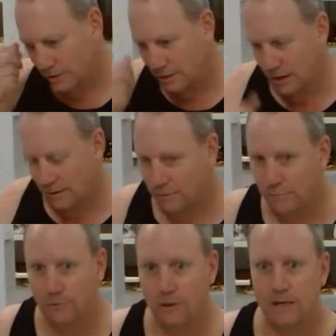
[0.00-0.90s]
it's
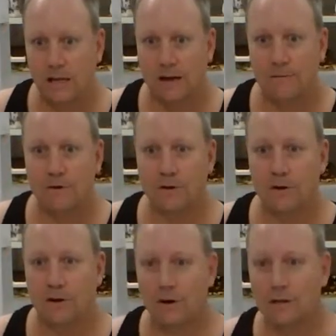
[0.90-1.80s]
really late for you
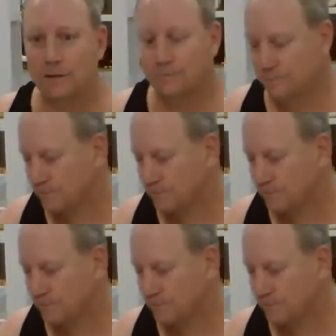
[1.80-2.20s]
guys.